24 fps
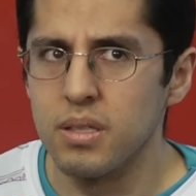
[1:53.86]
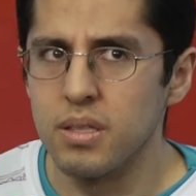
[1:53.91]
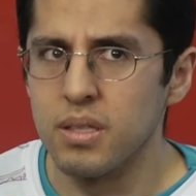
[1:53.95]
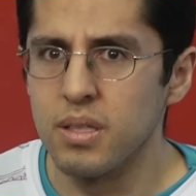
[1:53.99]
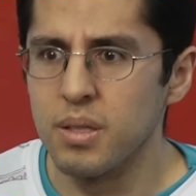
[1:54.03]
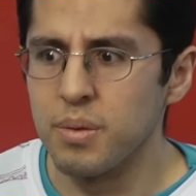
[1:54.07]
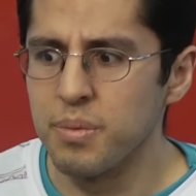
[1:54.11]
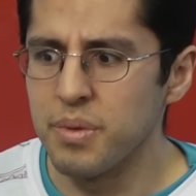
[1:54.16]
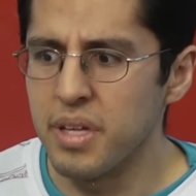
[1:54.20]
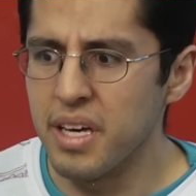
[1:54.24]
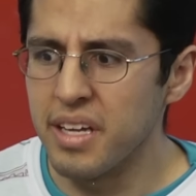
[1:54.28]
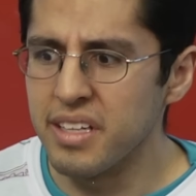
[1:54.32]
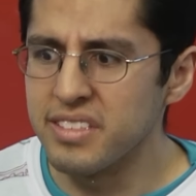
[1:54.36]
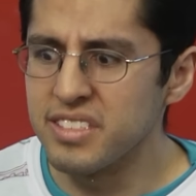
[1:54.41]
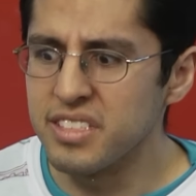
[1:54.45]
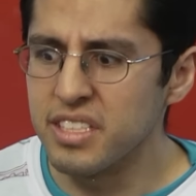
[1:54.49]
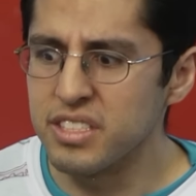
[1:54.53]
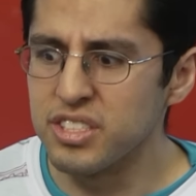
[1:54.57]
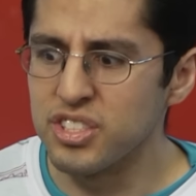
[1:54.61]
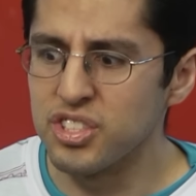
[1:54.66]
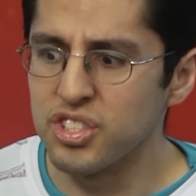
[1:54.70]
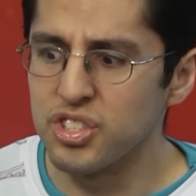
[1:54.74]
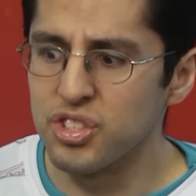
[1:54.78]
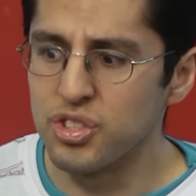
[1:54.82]
Um, that is
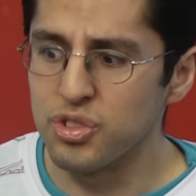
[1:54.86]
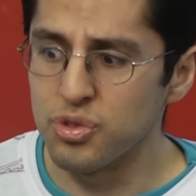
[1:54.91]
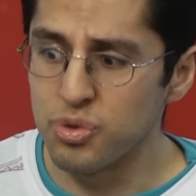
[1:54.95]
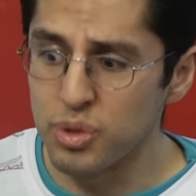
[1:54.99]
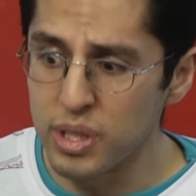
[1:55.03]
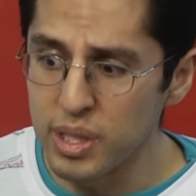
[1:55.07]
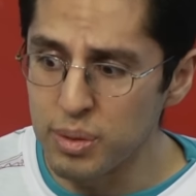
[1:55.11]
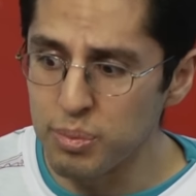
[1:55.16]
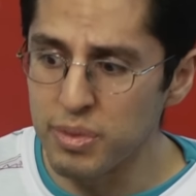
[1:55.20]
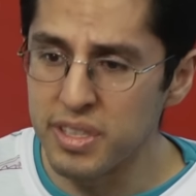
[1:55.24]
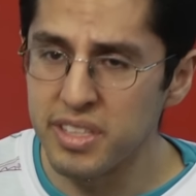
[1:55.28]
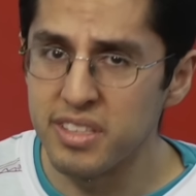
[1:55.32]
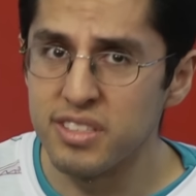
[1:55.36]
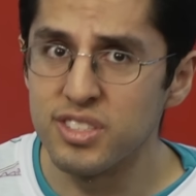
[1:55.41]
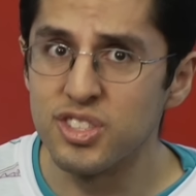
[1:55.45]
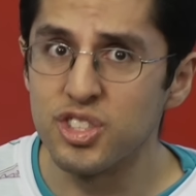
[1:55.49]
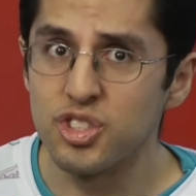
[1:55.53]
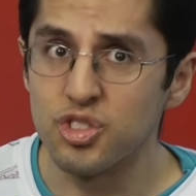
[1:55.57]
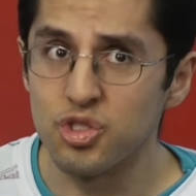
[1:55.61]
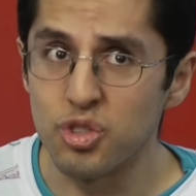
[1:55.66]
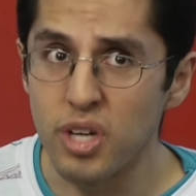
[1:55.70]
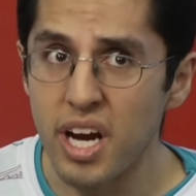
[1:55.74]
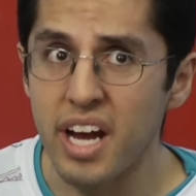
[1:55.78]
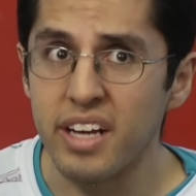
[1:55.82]
extremely
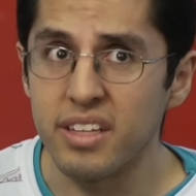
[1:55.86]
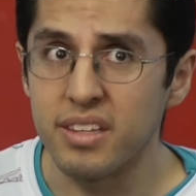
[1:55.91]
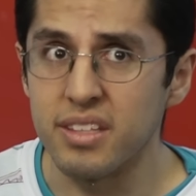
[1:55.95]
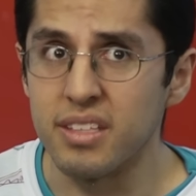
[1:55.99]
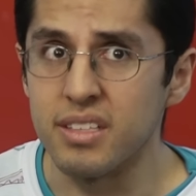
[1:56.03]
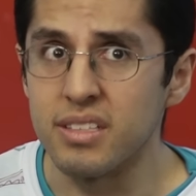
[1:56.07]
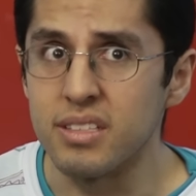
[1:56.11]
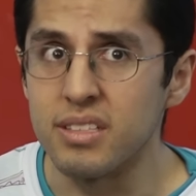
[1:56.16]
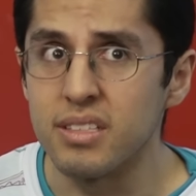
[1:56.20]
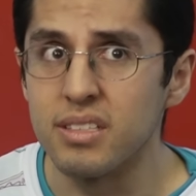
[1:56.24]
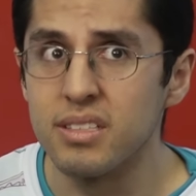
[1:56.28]
distracting.